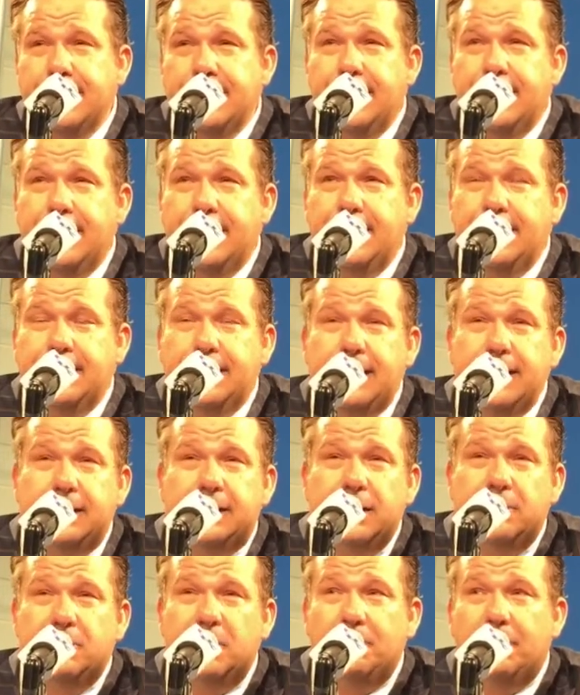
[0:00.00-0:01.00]
and to get
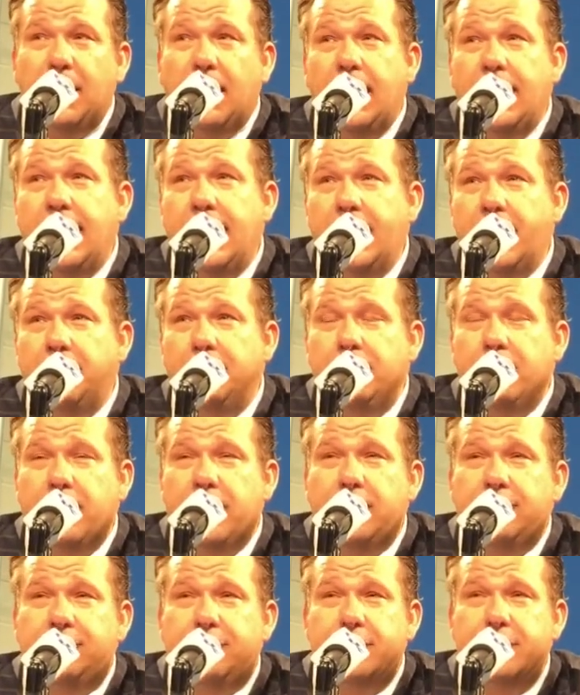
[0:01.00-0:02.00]
them to buy in and
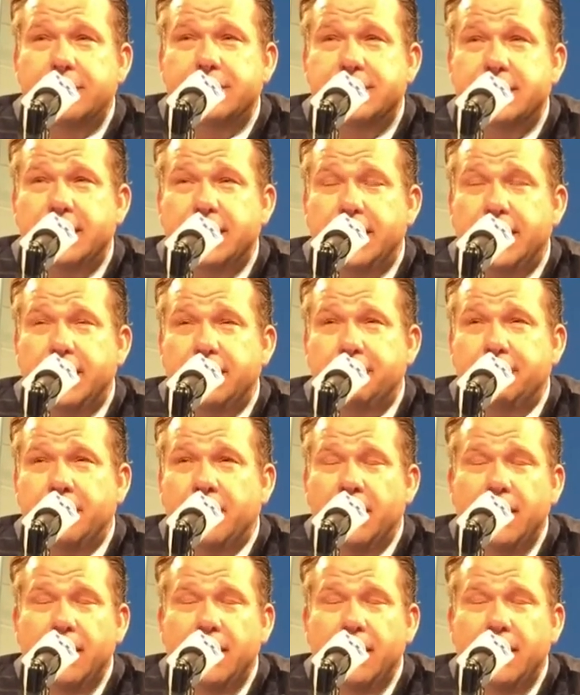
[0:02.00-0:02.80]
plan for the team